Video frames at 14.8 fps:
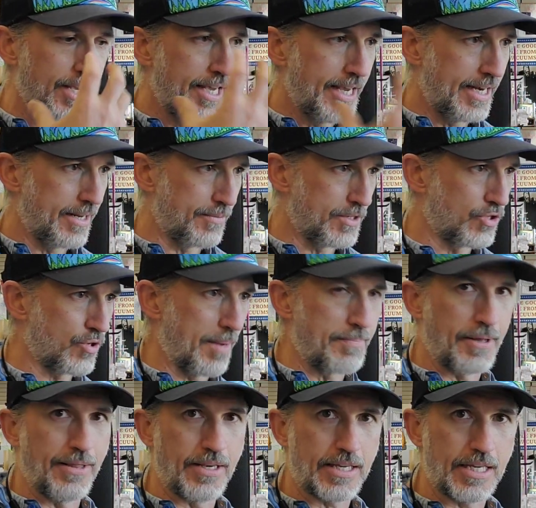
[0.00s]
and it would drip
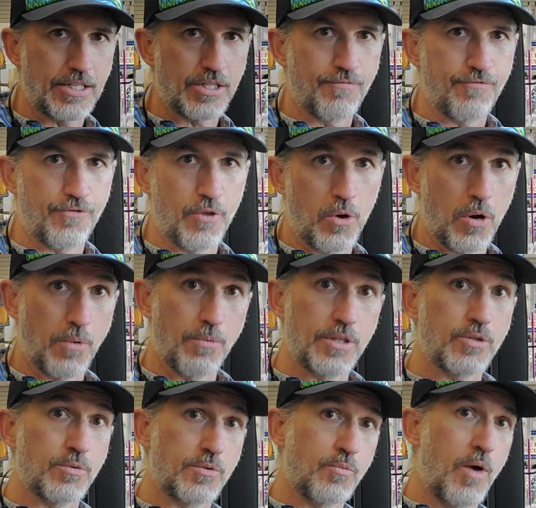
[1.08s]
on the kitchen floor,
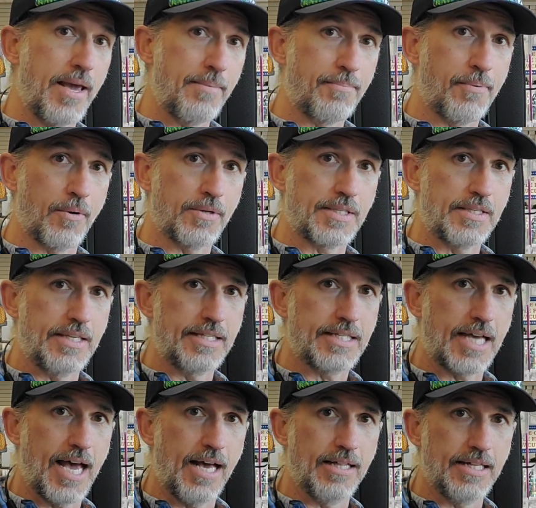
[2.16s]
which was white porcelain
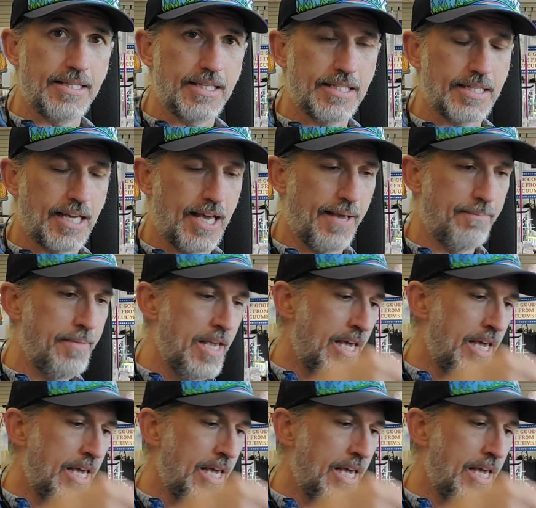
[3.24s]
tile at the time.